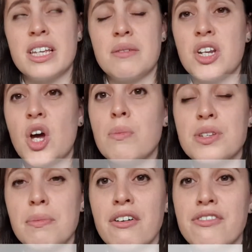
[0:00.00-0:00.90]
I mean, up
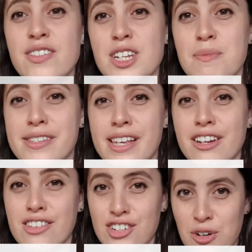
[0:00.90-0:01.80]
to about 50%
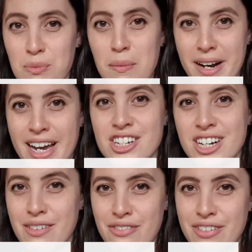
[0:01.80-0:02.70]
of the general population
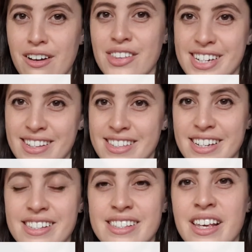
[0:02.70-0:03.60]
have a fear of the
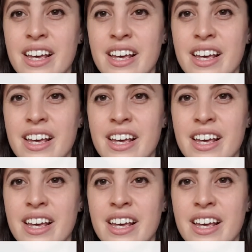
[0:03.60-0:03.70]
dentist.